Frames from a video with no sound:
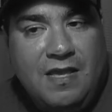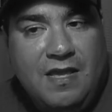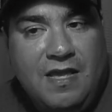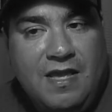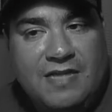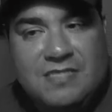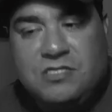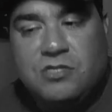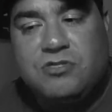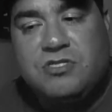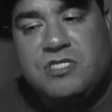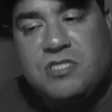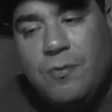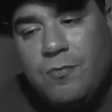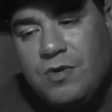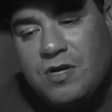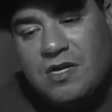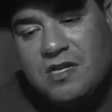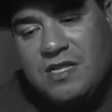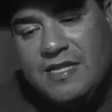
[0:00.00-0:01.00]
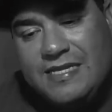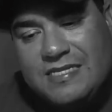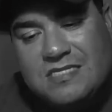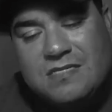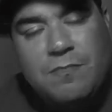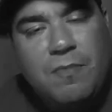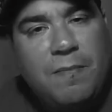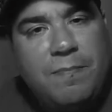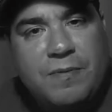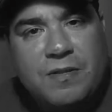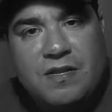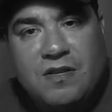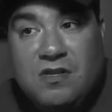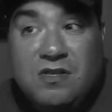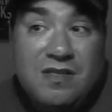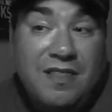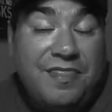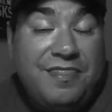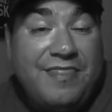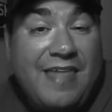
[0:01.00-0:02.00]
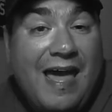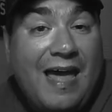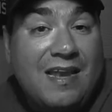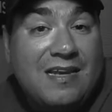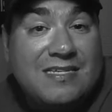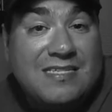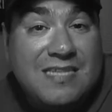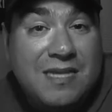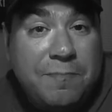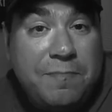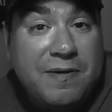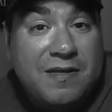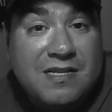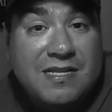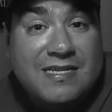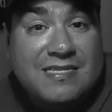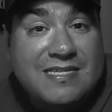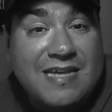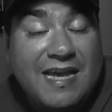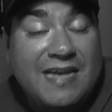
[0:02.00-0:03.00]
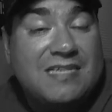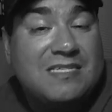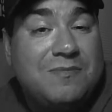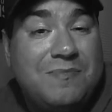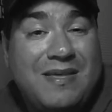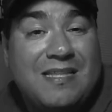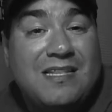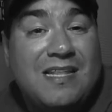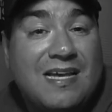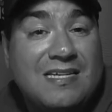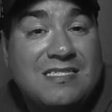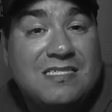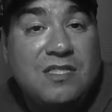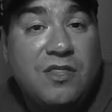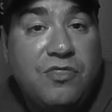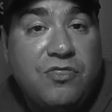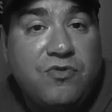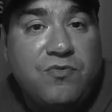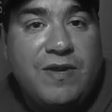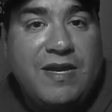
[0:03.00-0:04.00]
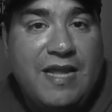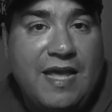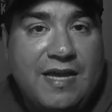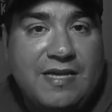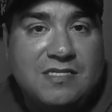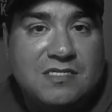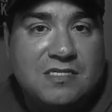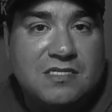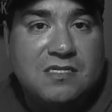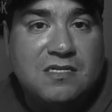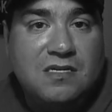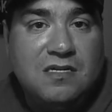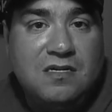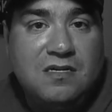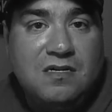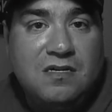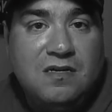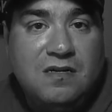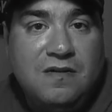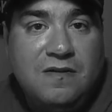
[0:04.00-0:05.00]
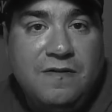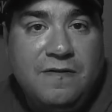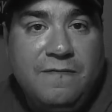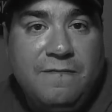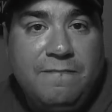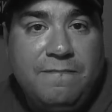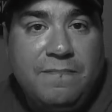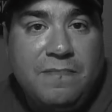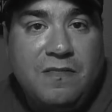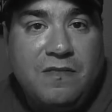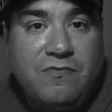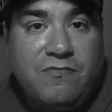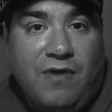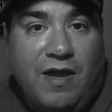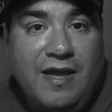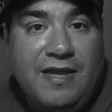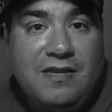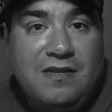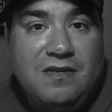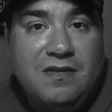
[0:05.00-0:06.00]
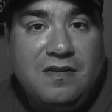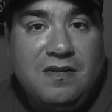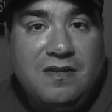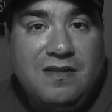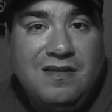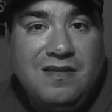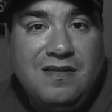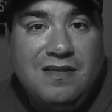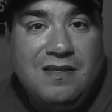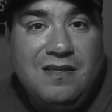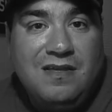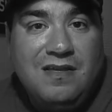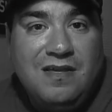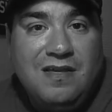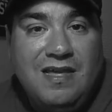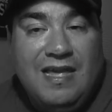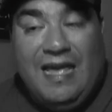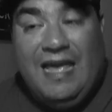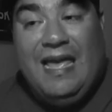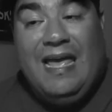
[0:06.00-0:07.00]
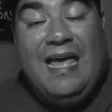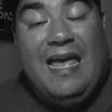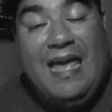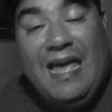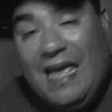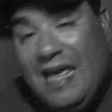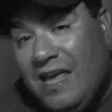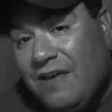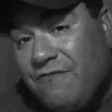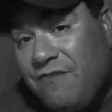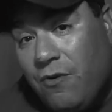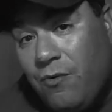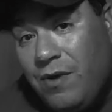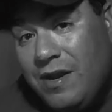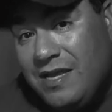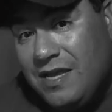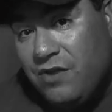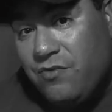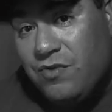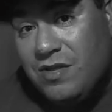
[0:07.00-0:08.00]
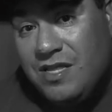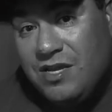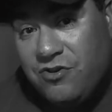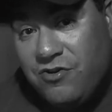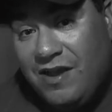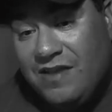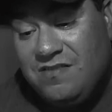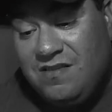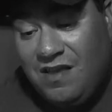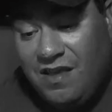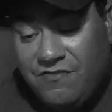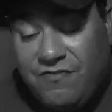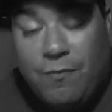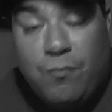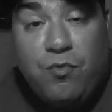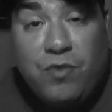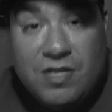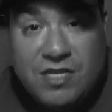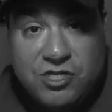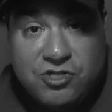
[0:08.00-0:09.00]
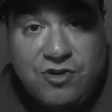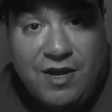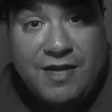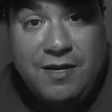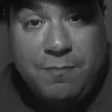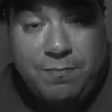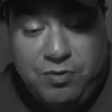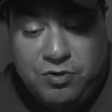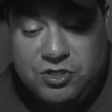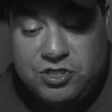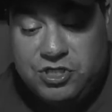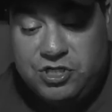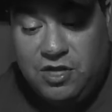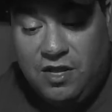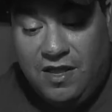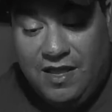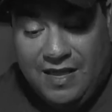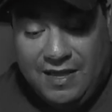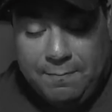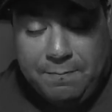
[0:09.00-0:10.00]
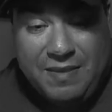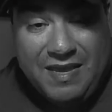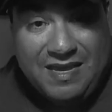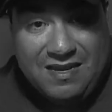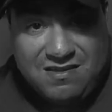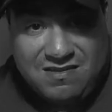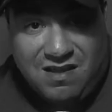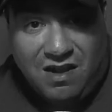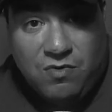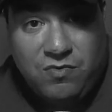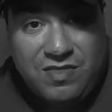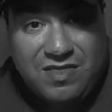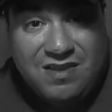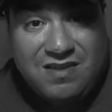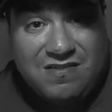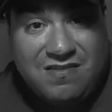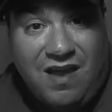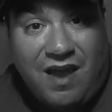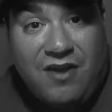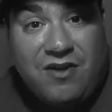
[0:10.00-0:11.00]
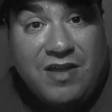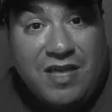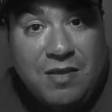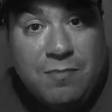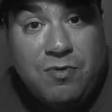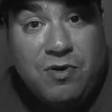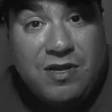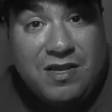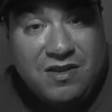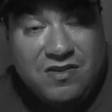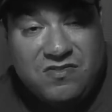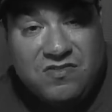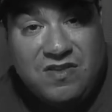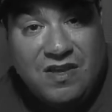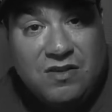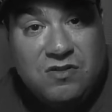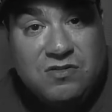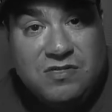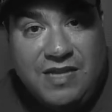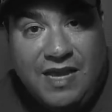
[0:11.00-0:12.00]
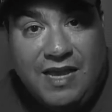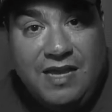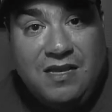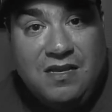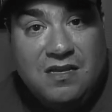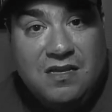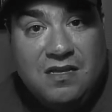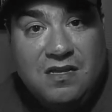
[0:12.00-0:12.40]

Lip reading: And so someone cleans them up a little. That typically takes me less than 3 days, right? If I want to get really crazy, if I'm really trying to push being done with the entire ebook in a single day,